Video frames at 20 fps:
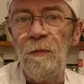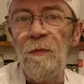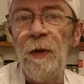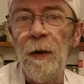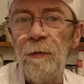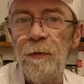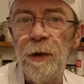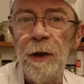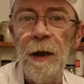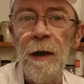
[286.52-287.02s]

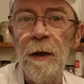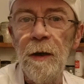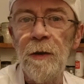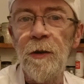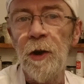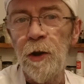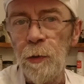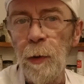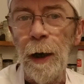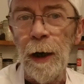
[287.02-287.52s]
15
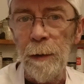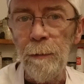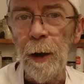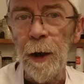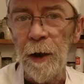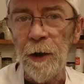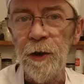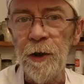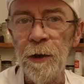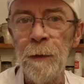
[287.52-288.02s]
to 20
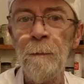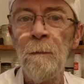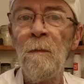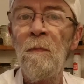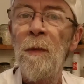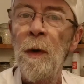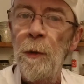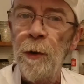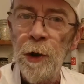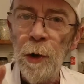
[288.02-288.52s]
minutes.
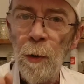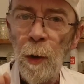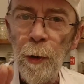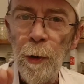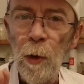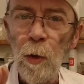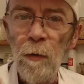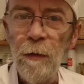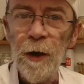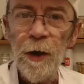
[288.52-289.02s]
We don't
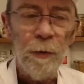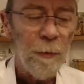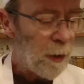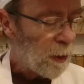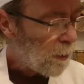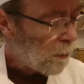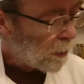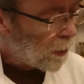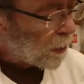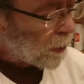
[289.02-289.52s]
want to overdo
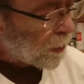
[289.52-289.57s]
it, we